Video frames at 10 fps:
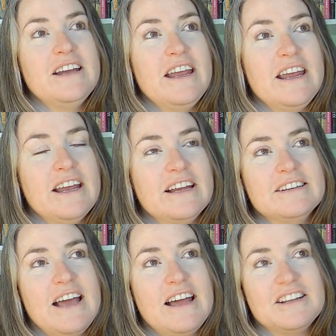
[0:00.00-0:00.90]

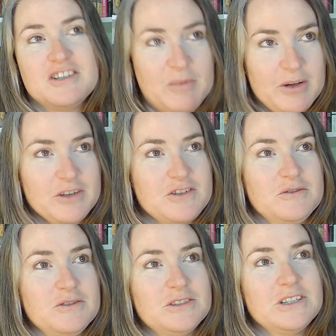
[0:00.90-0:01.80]
and had a chip on her
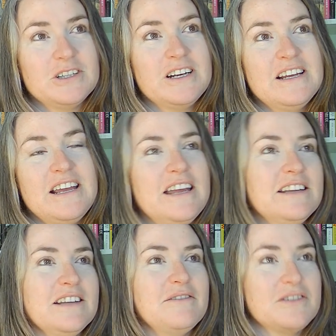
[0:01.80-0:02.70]
shoulder
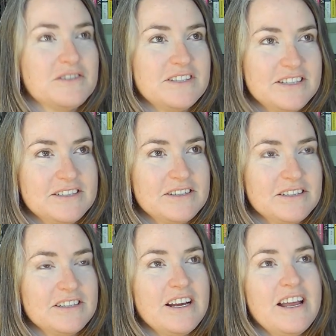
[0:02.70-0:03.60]
and loved her
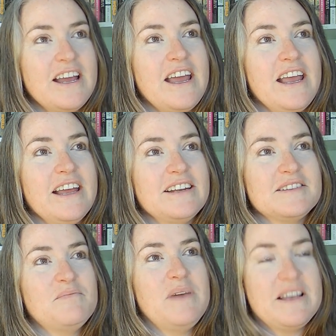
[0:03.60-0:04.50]
sister and
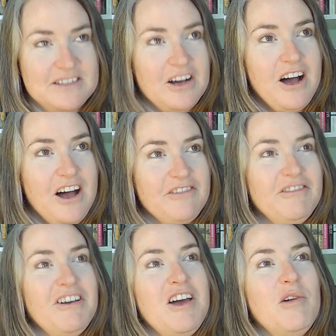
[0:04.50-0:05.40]
is pissed
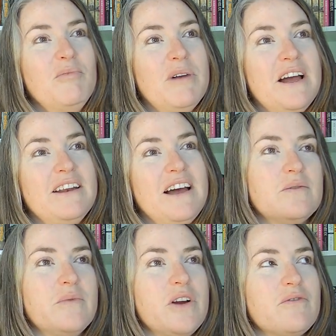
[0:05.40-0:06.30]
off, but
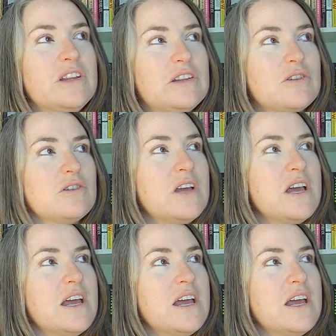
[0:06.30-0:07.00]
we don't really learn